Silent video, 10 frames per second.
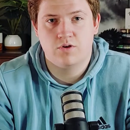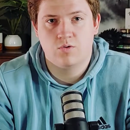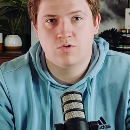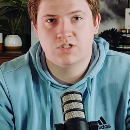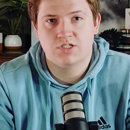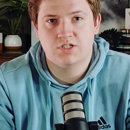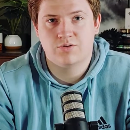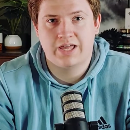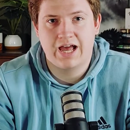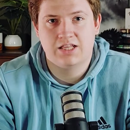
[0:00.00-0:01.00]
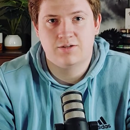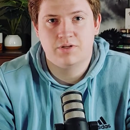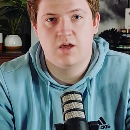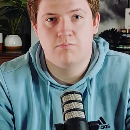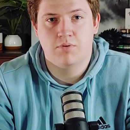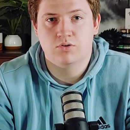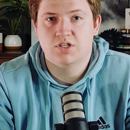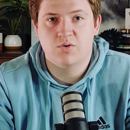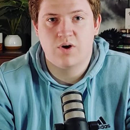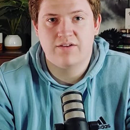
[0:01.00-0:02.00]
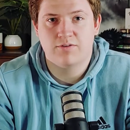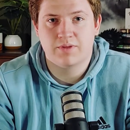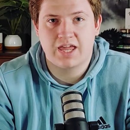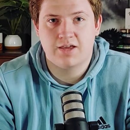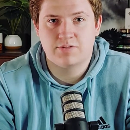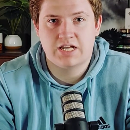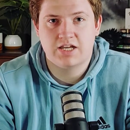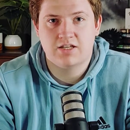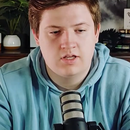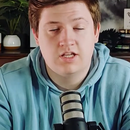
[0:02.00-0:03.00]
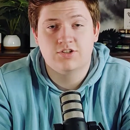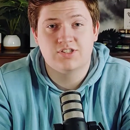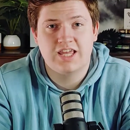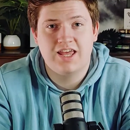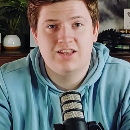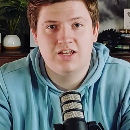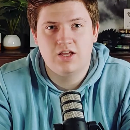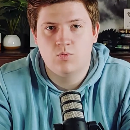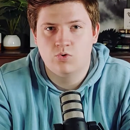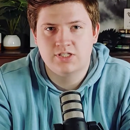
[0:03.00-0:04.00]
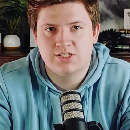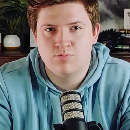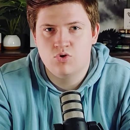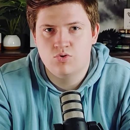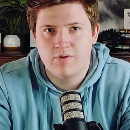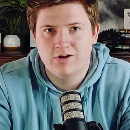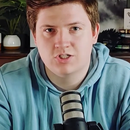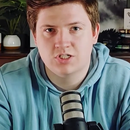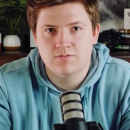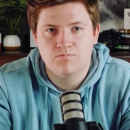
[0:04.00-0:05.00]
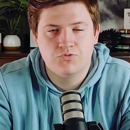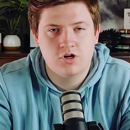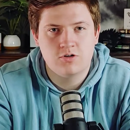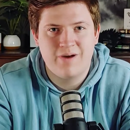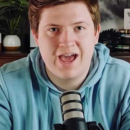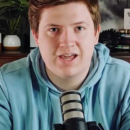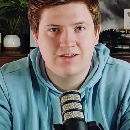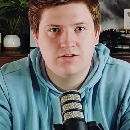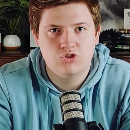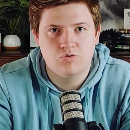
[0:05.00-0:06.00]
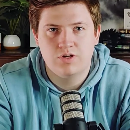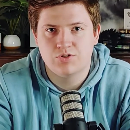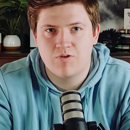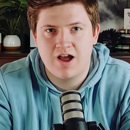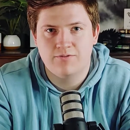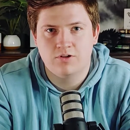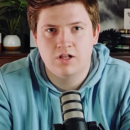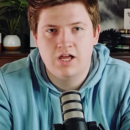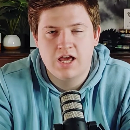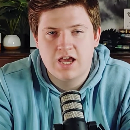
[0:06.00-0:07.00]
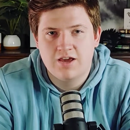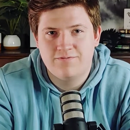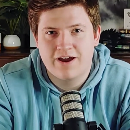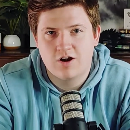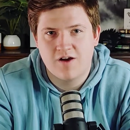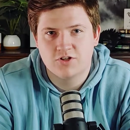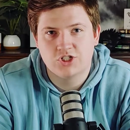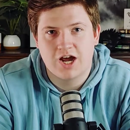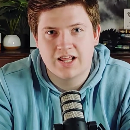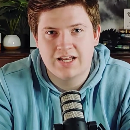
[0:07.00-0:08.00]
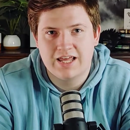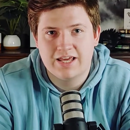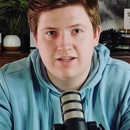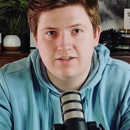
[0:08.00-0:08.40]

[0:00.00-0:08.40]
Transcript: their horses into a gallop and bolted away from the campsite, until Scanlon, in one smooth motion, turned back, drew his rifle, and fired off a shot at Ned.